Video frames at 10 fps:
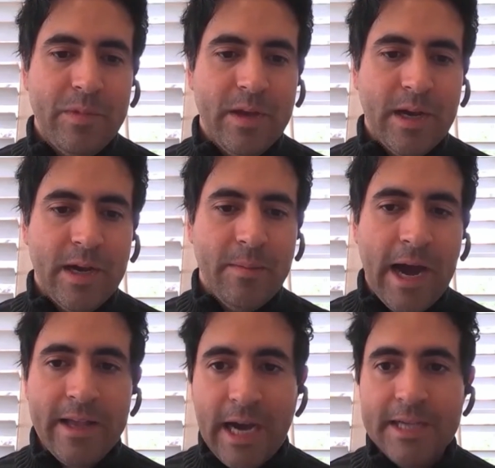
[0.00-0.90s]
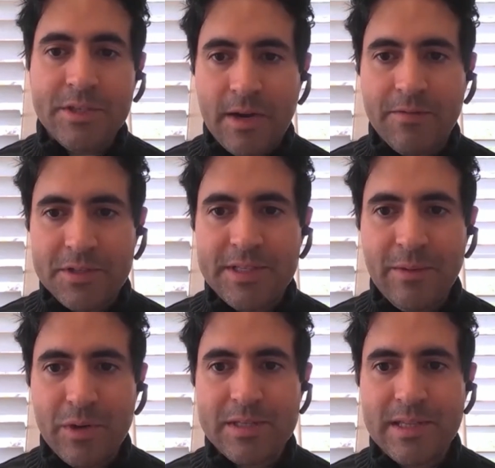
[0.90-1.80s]
I saw
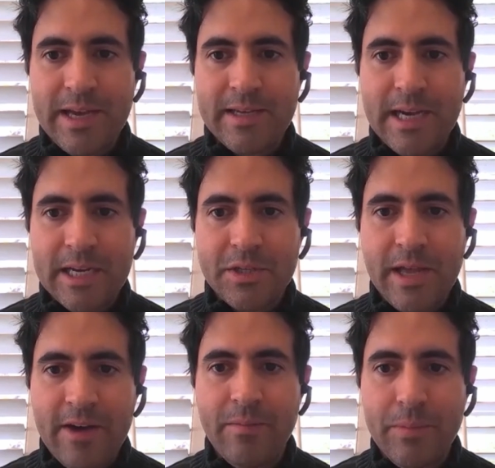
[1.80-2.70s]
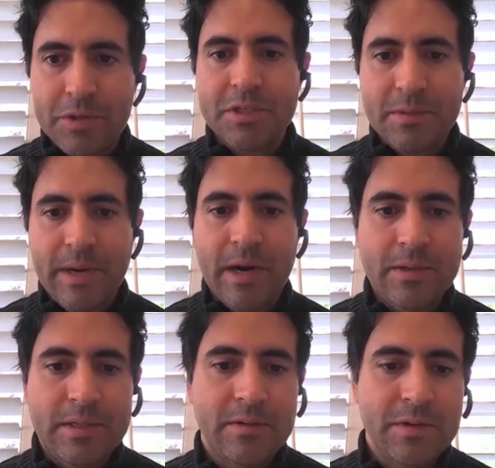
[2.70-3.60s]
firsthand what it's like to actually have my purchasing power
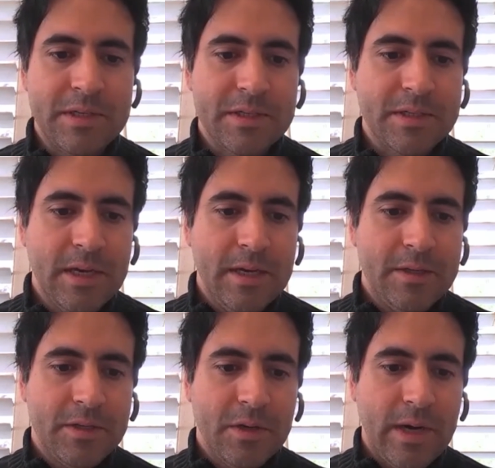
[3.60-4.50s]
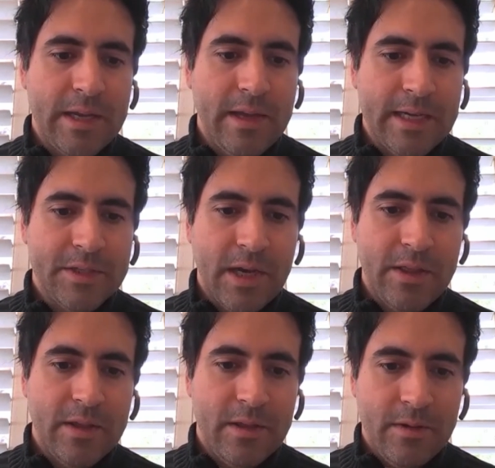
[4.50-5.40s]
decrease. So I saw
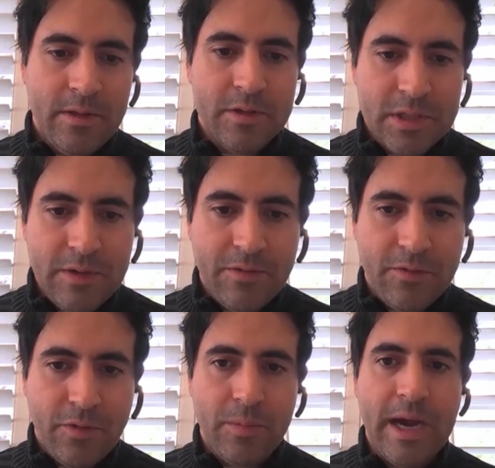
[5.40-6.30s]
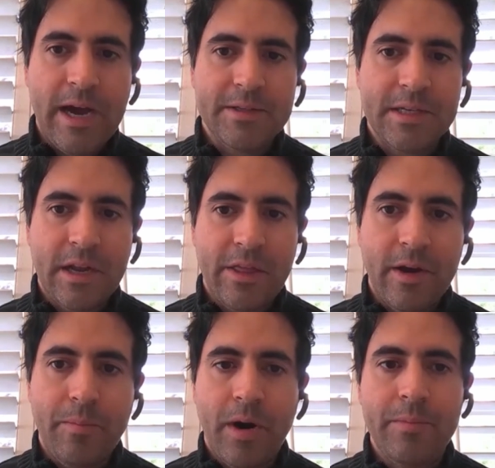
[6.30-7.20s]
that there's a need for affordable housing, and I thought
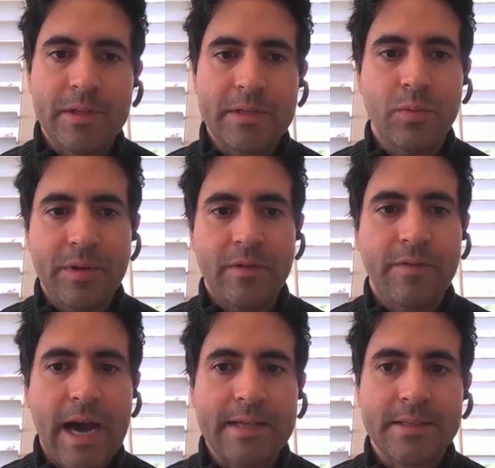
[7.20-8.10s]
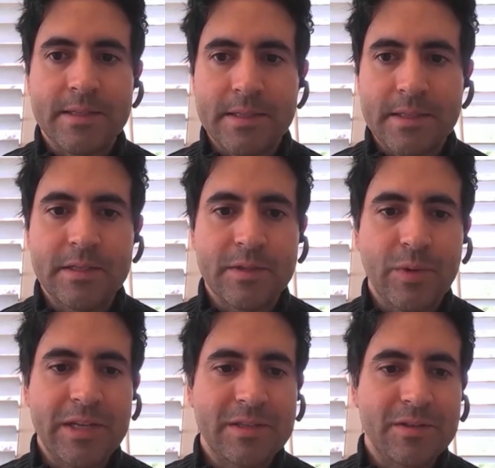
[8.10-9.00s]
apartments would be the fastest and easiest
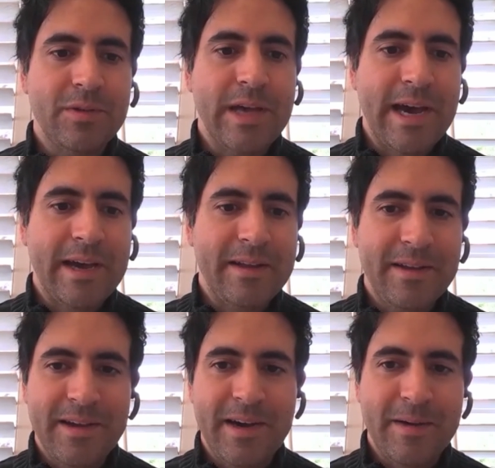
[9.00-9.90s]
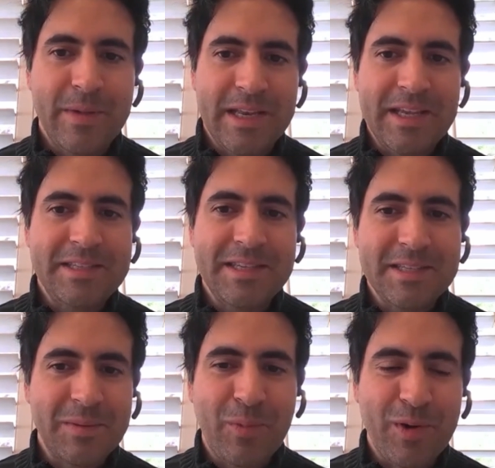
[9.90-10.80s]
way to do that. And easy is
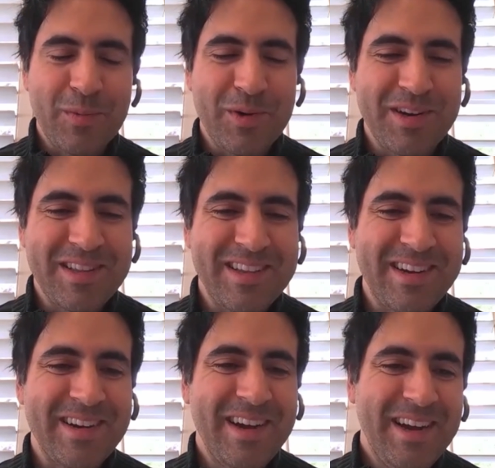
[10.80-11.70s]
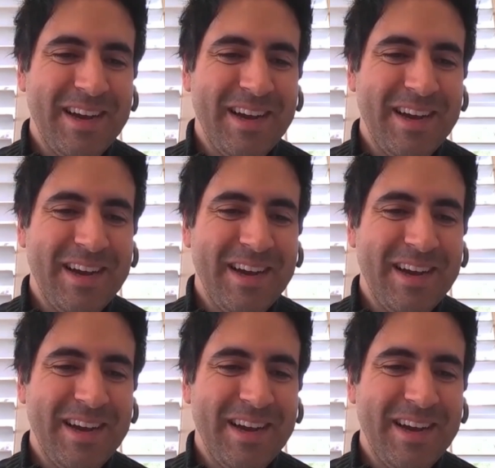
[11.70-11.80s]
an important word in there.